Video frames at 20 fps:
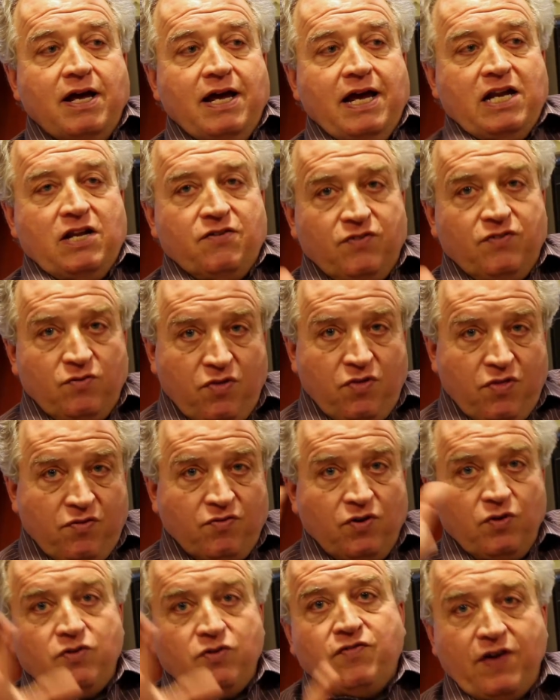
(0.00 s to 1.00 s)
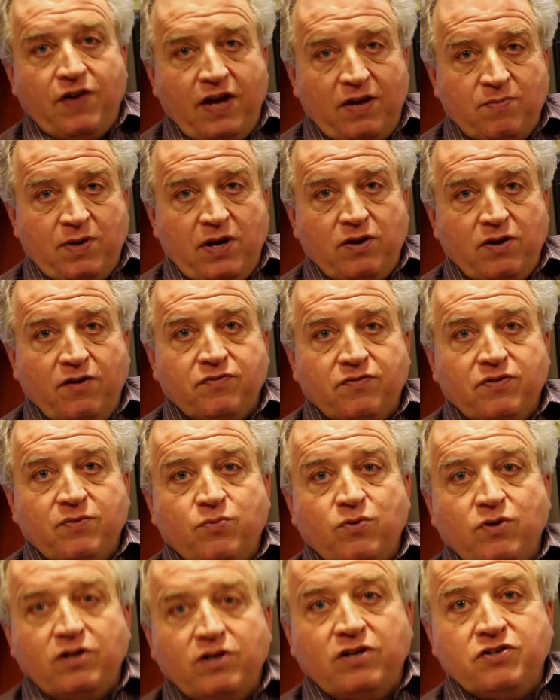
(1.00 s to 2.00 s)
And if you throw the fat man off the
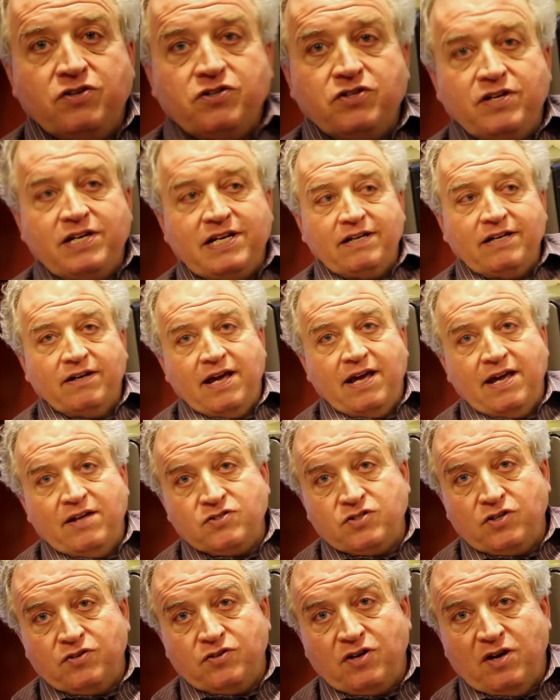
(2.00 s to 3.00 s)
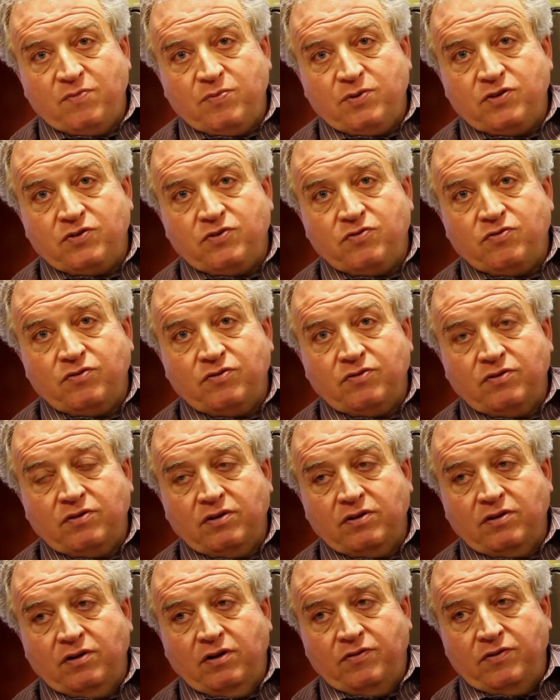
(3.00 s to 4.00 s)
bridge and he lands on top of the
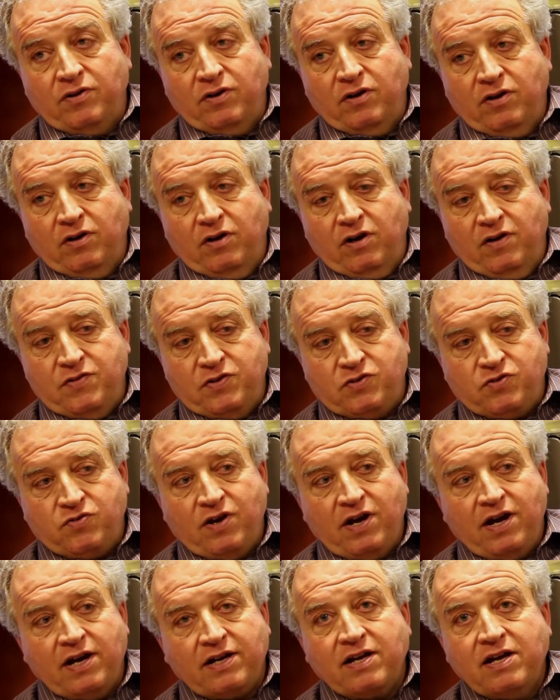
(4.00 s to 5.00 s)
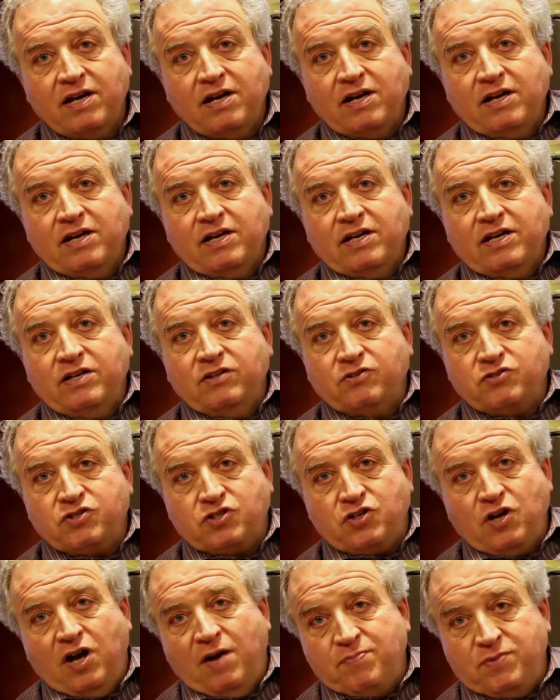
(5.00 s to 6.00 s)
on, on the track, he'll
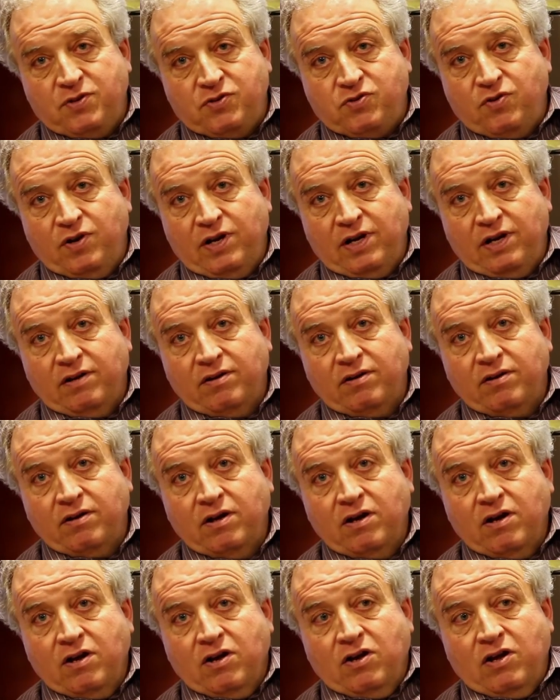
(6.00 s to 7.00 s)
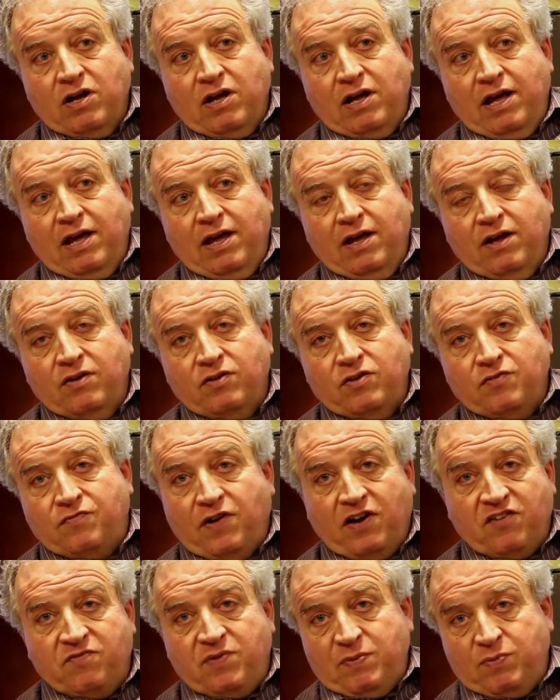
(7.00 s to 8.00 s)
stop the train and the
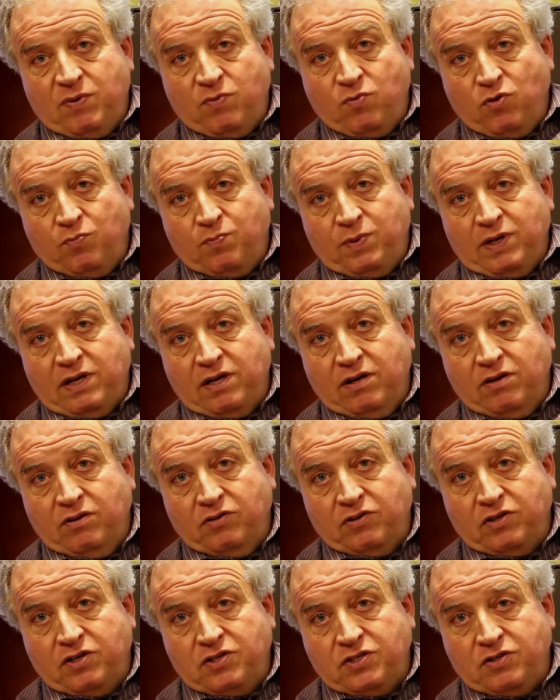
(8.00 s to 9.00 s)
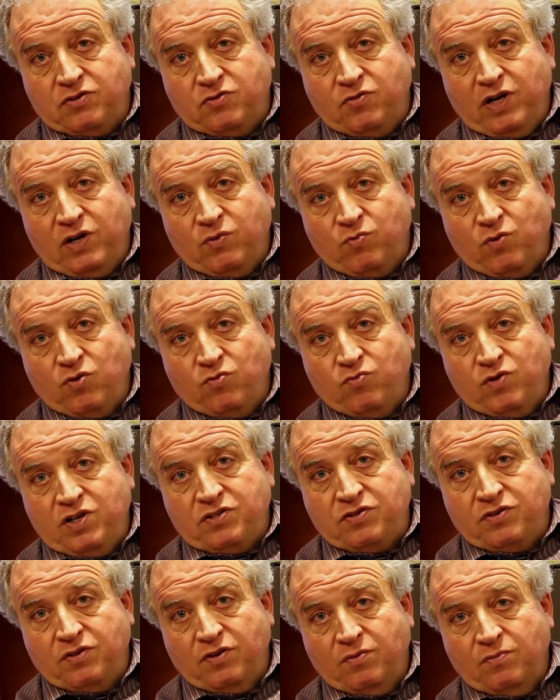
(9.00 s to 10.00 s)
five people won't be killed because the train won't
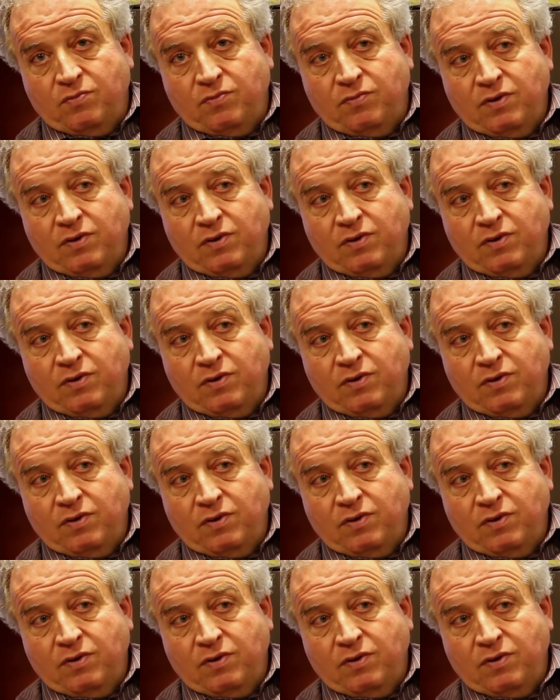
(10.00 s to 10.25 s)
reach them.